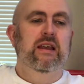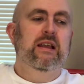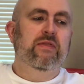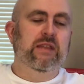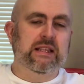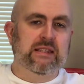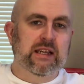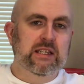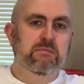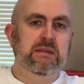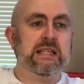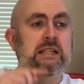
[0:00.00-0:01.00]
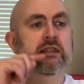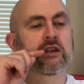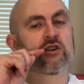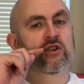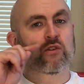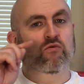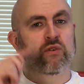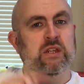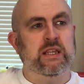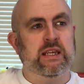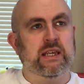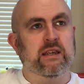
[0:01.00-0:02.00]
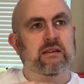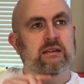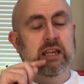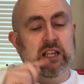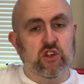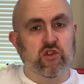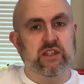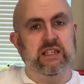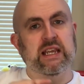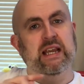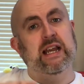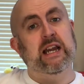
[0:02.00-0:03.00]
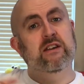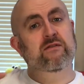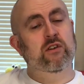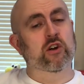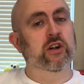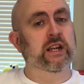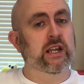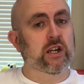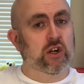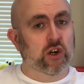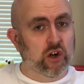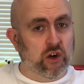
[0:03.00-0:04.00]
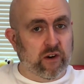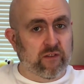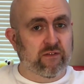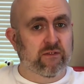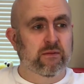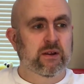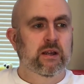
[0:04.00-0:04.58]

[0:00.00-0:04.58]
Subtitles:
That does mean that there's a really interesting kind of learning curve,